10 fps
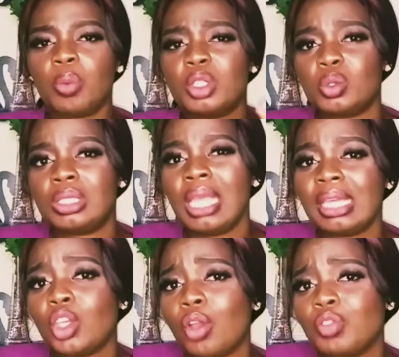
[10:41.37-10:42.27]
to take
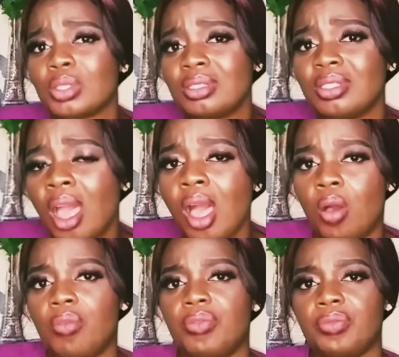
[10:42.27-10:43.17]
care of
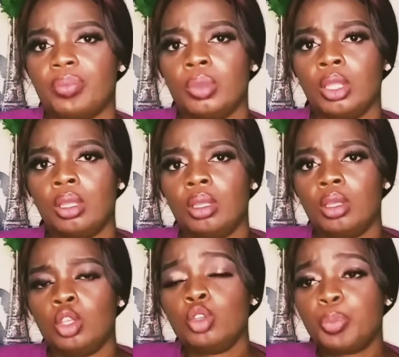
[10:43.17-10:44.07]
yourself.
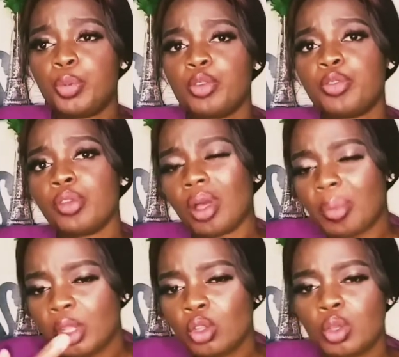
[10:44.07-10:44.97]
You put fuel, but
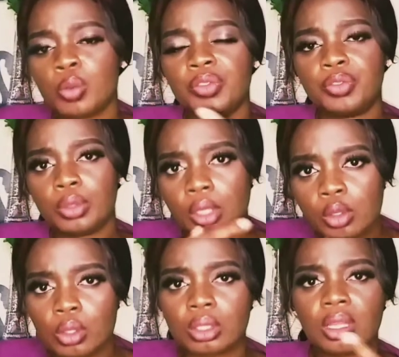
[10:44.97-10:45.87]
you refuel
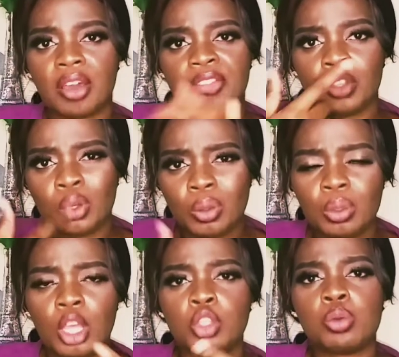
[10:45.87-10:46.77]
yourself,
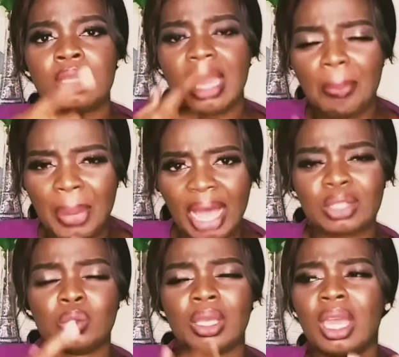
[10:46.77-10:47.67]
you get back
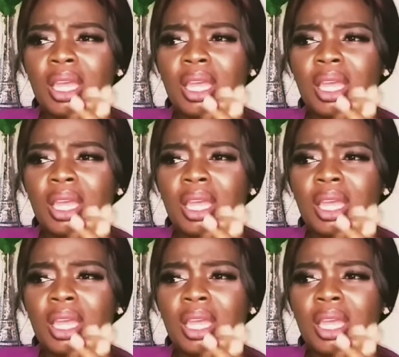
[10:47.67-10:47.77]
to get.